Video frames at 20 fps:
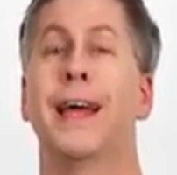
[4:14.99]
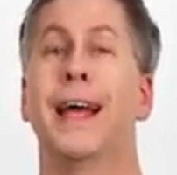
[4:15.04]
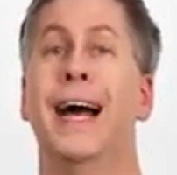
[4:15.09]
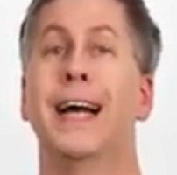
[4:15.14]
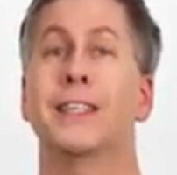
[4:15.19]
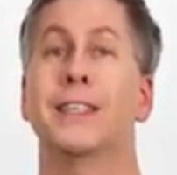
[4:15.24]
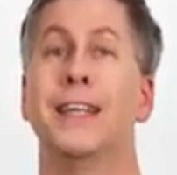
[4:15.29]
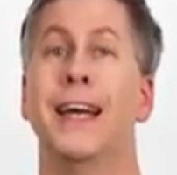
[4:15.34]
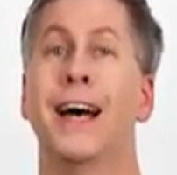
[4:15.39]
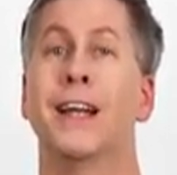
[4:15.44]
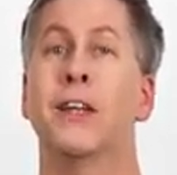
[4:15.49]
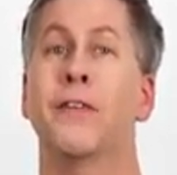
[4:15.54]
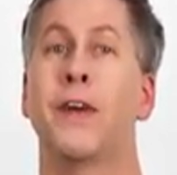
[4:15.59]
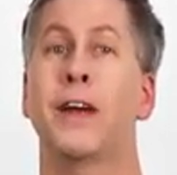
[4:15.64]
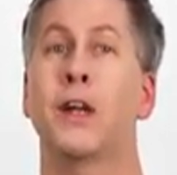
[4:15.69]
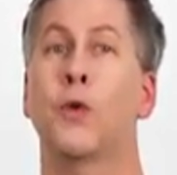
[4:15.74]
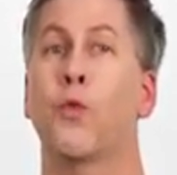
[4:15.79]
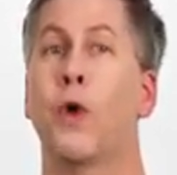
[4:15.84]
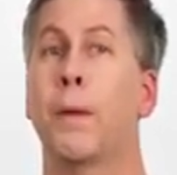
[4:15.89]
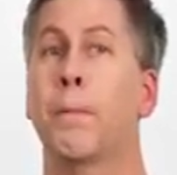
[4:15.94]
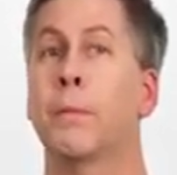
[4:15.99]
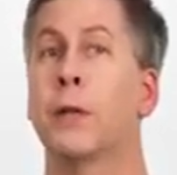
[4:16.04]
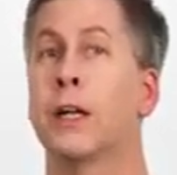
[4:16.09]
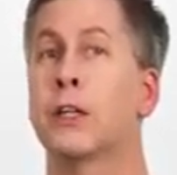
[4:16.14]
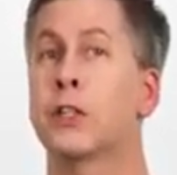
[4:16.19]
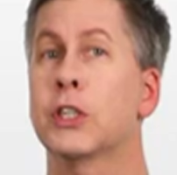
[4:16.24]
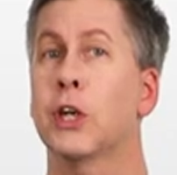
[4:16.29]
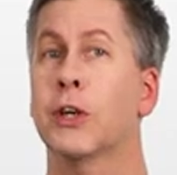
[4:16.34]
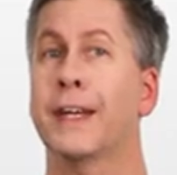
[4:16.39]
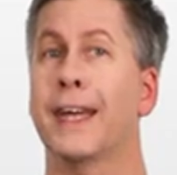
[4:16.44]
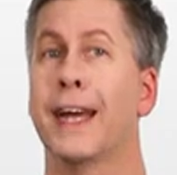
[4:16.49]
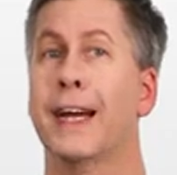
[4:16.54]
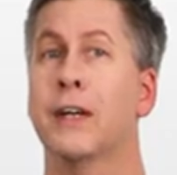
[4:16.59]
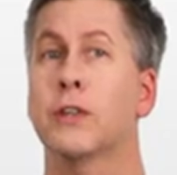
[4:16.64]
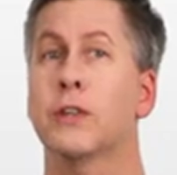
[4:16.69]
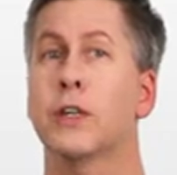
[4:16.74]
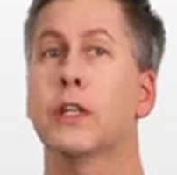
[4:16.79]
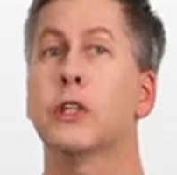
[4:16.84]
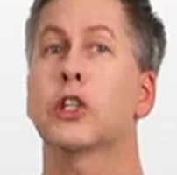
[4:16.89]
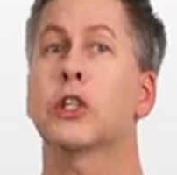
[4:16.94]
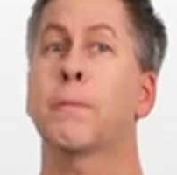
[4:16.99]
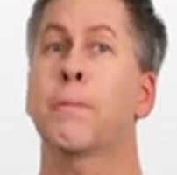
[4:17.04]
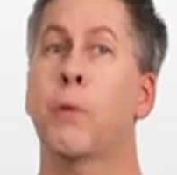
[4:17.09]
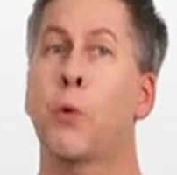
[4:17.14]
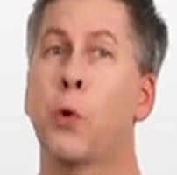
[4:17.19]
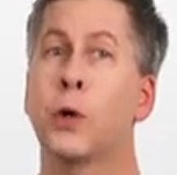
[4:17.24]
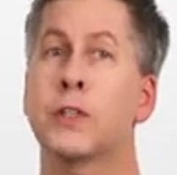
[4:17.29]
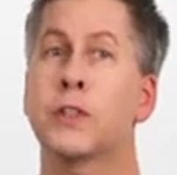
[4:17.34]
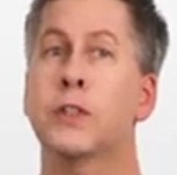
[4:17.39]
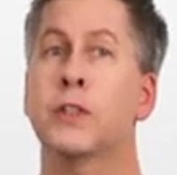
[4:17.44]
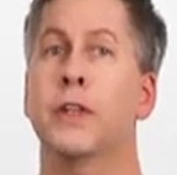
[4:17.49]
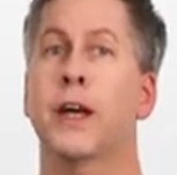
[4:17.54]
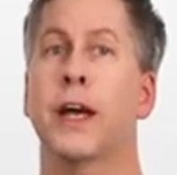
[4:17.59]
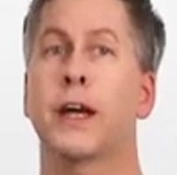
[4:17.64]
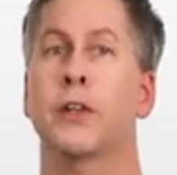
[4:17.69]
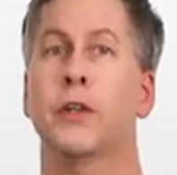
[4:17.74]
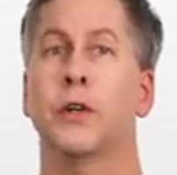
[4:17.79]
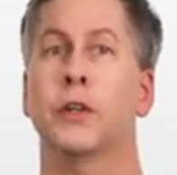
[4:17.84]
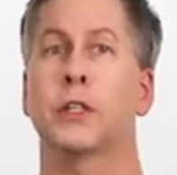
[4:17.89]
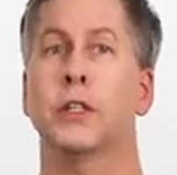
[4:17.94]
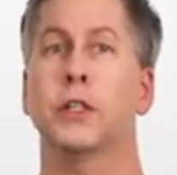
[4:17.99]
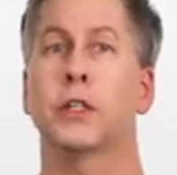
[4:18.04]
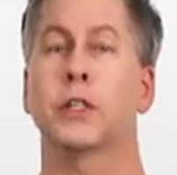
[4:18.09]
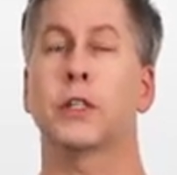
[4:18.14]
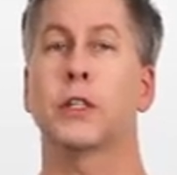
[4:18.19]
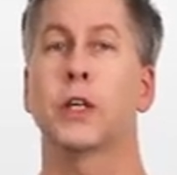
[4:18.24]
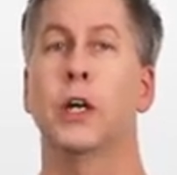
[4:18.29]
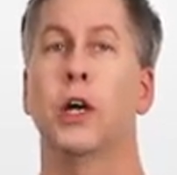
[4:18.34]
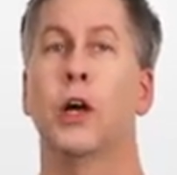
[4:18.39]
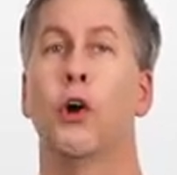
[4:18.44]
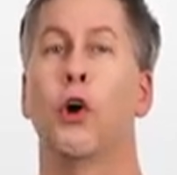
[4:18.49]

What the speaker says: as an elevated white blood cell count supports the diagnosis,